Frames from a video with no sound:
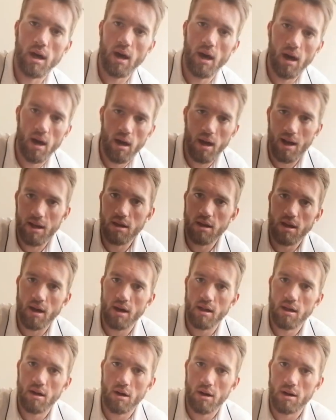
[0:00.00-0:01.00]
Okay, and you
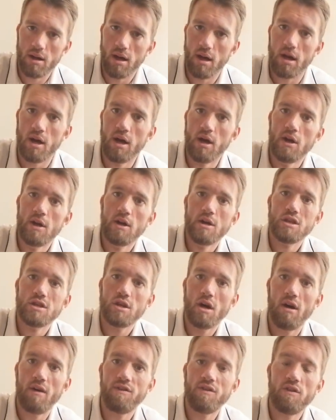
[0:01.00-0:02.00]
get the idea.
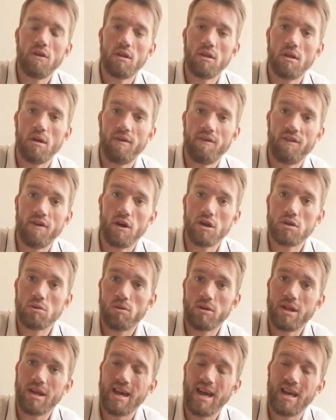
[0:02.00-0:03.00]
So if you, the
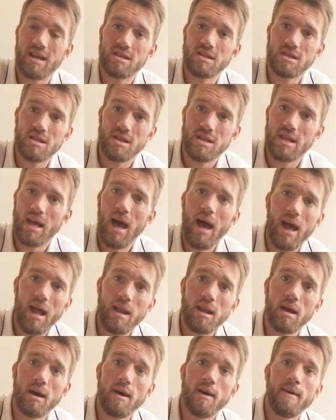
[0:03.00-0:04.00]
first one that gets to
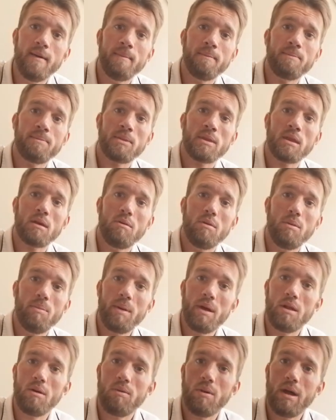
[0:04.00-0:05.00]
10 will
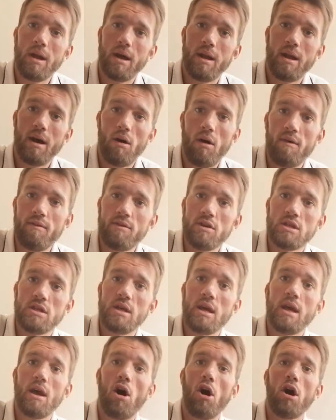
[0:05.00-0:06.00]
be the winner. Now
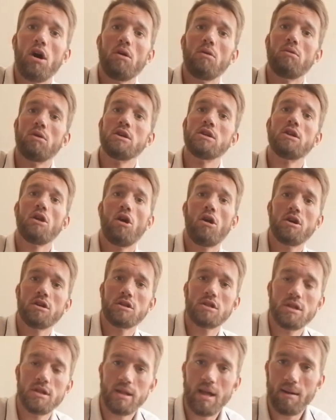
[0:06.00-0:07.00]
obviously I always
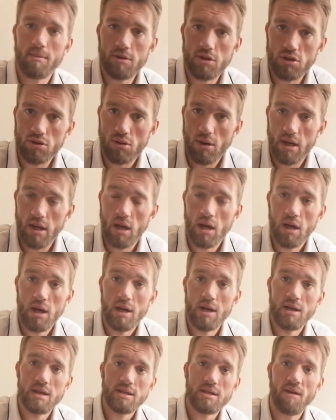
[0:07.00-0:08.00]
lost to demonstrate
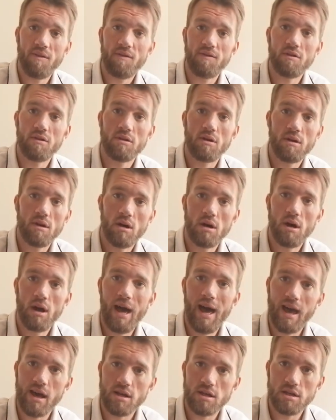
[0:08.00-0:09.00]
different
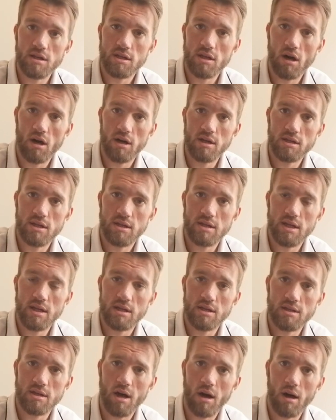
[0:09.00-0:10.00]
exercises
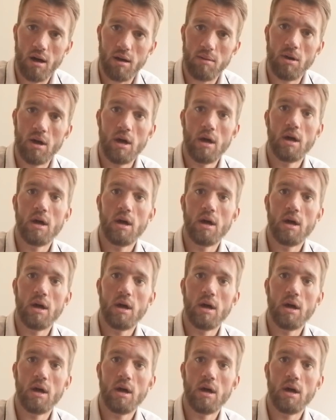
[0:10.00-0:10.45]
each time.